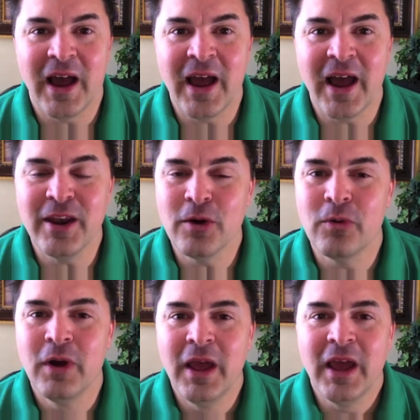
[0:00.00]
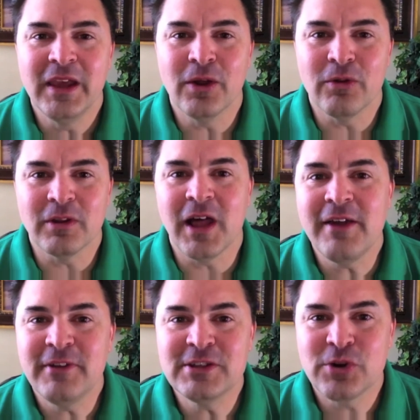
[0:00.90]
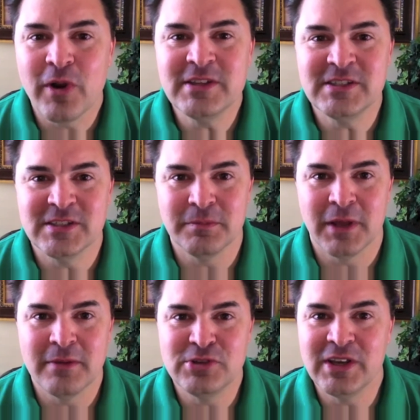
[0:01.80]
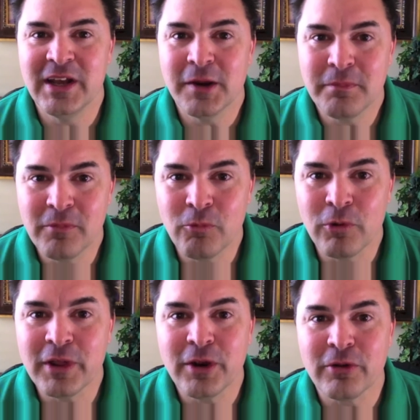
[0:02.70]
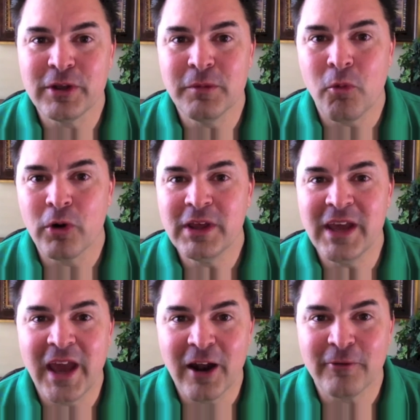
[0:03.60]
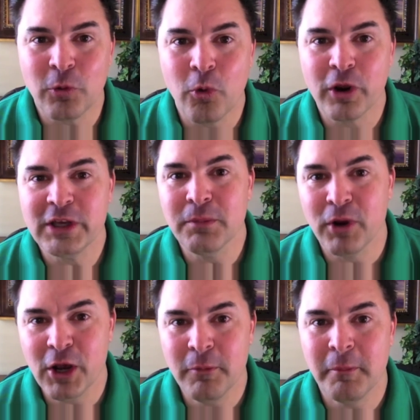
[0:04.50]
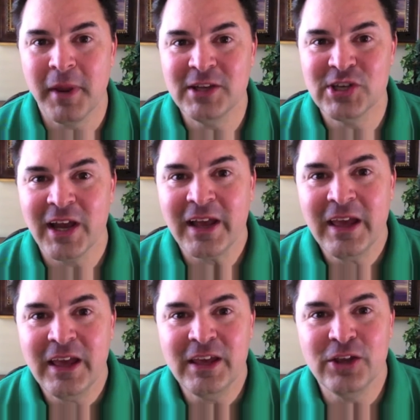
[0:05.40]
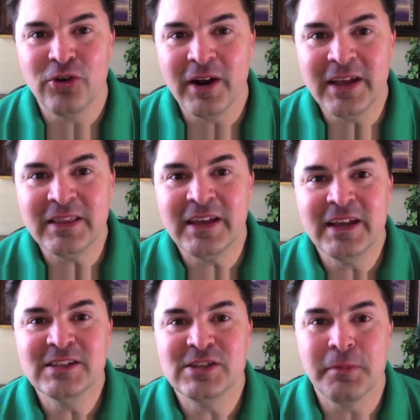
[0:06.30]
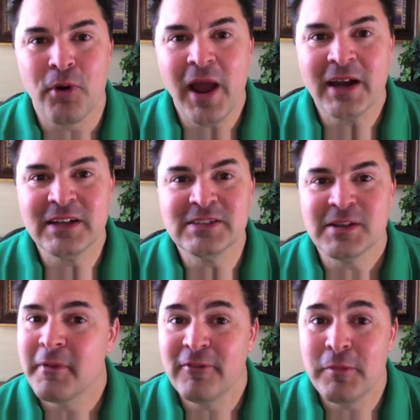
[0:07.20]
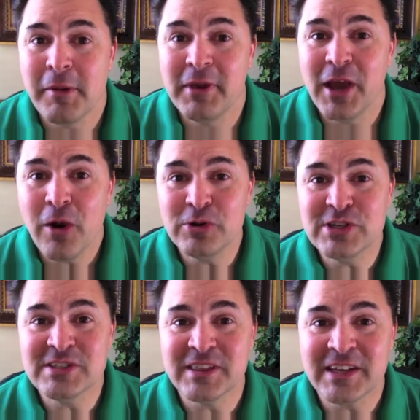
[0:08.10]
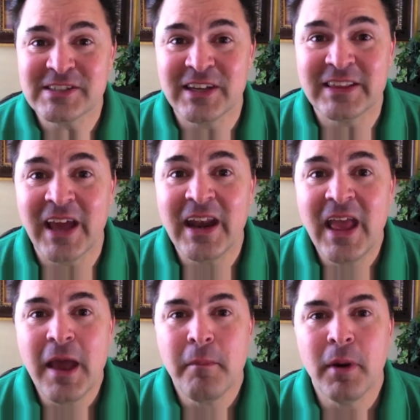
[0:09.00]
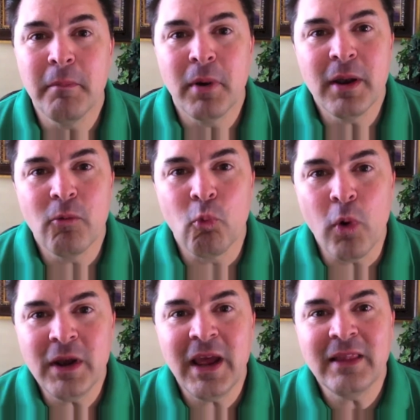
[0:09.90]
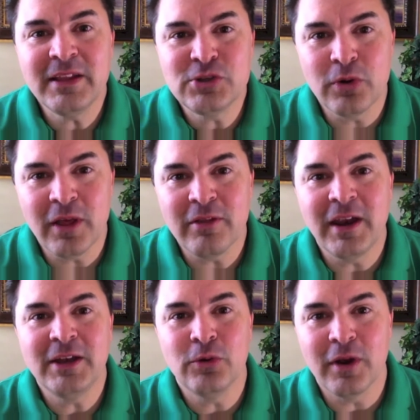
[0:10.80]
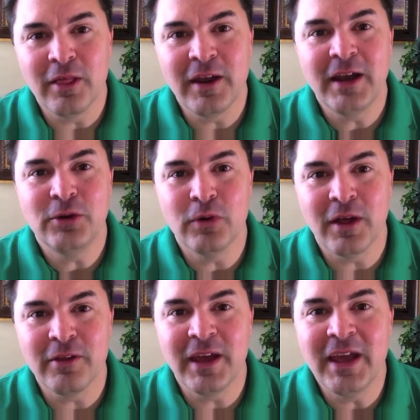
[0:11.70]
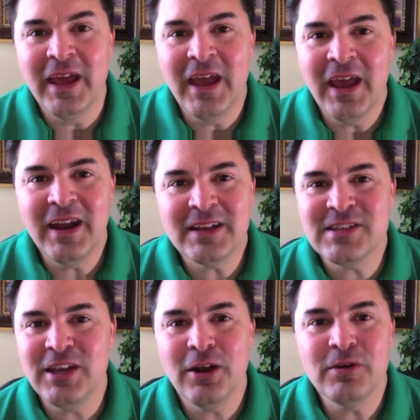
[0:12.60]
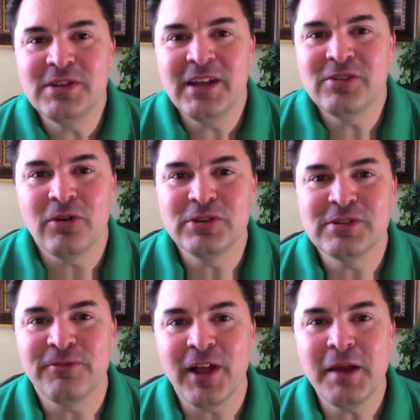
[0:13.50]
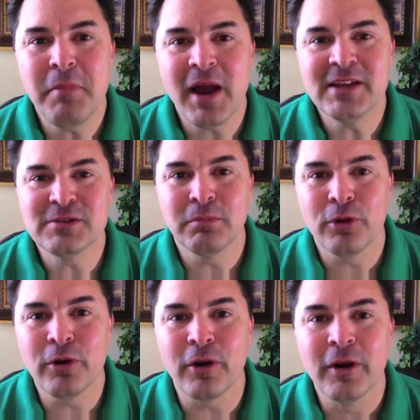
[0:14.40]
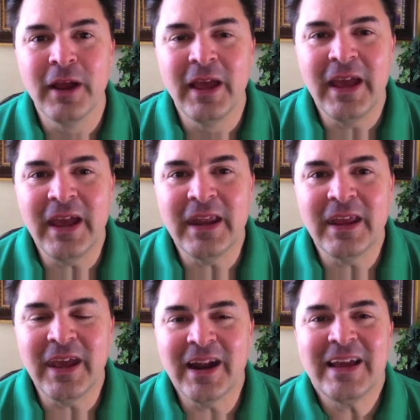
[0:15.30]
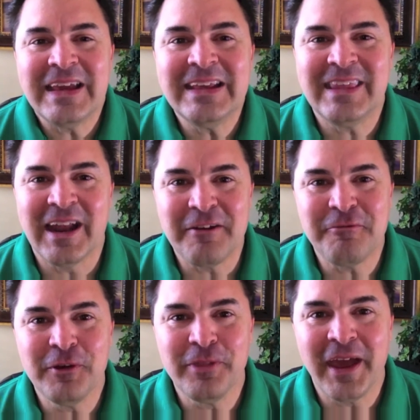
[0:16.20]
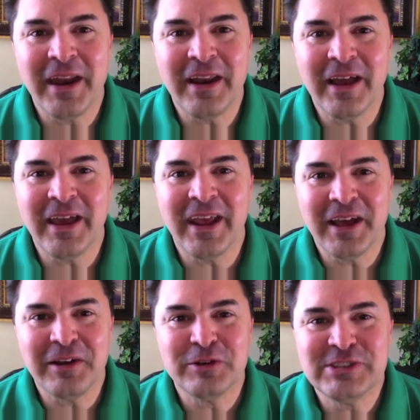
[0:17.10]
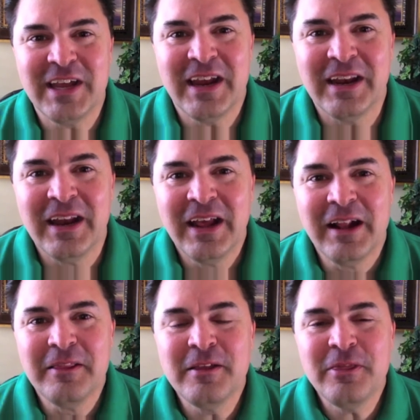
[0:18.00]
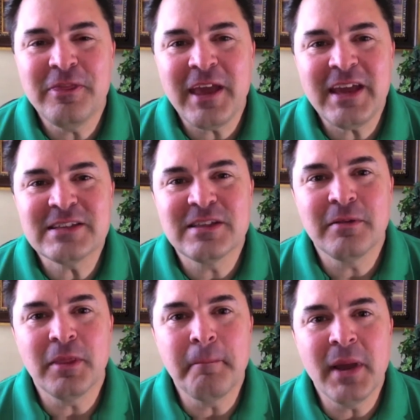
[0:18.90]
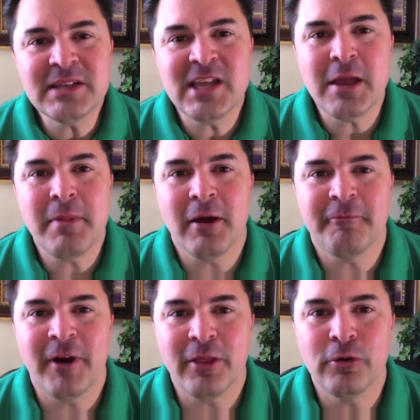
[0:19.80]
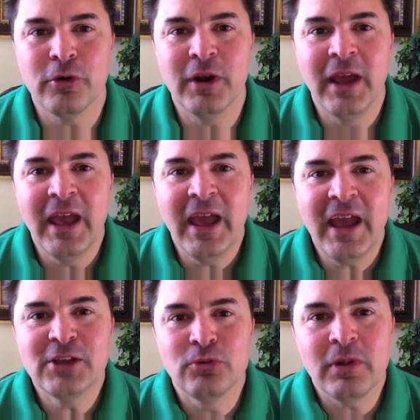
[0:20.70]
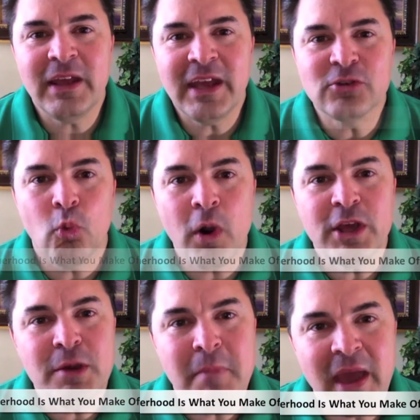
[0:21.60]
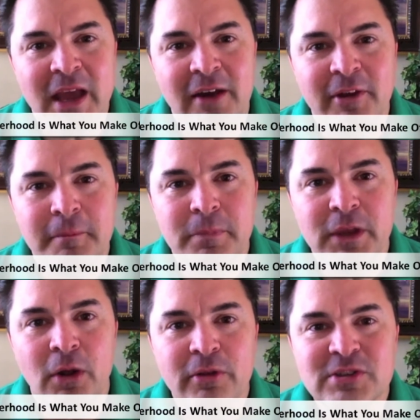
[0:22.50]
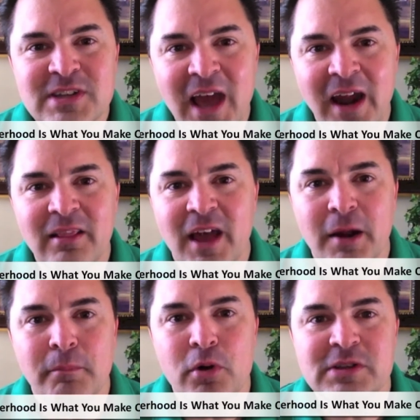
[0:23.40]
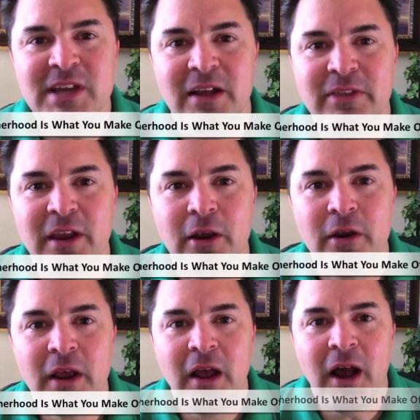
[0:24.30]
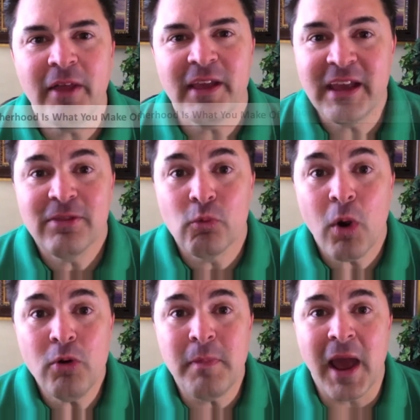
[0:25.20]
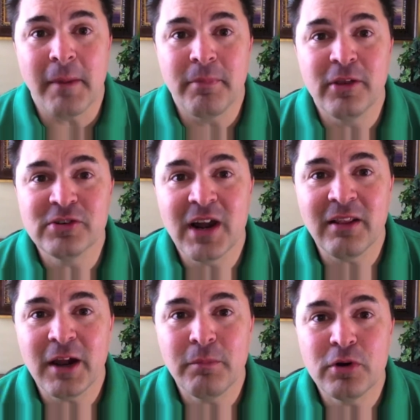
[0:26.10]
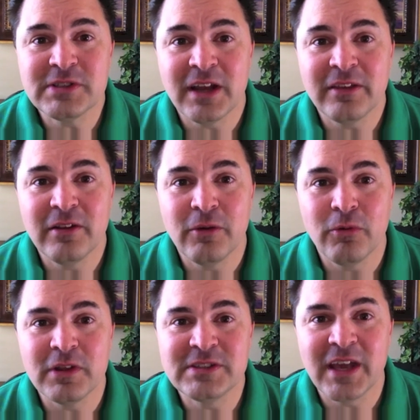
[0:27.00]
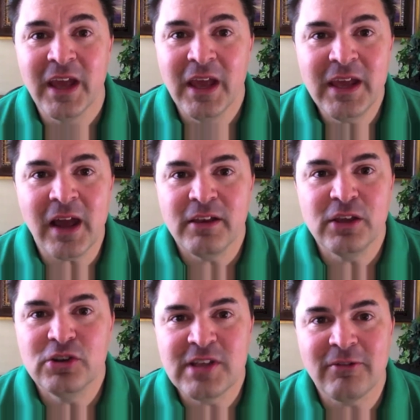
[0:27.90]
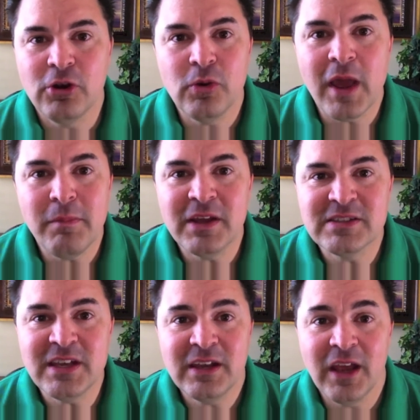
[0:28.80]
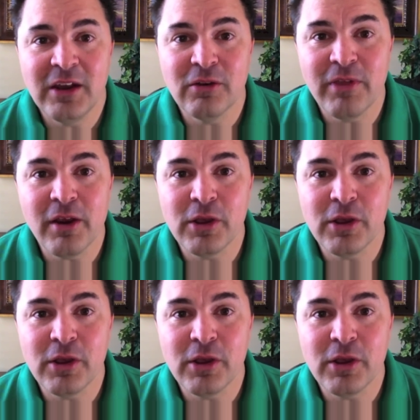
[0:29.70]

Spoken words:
I know, you know, life gets crazy sometimes. You get up really early in the morning, you head off to work, you bring home a paycheck, you try to get the kids to practice. Some of you may be coaches and things like that. But one day leads to another day, to another day, to another day, and next thing you know, it's all just flying by as a blur. And I get that, I feel that, and I understand it. The thing is that the best thing about fatherhood is really it's what you make of it. You know, there's not a lot of books out there that give the roadmap. There's not a lot of books out there that really say, yeah, you just have to do A, B, and C, and you're there.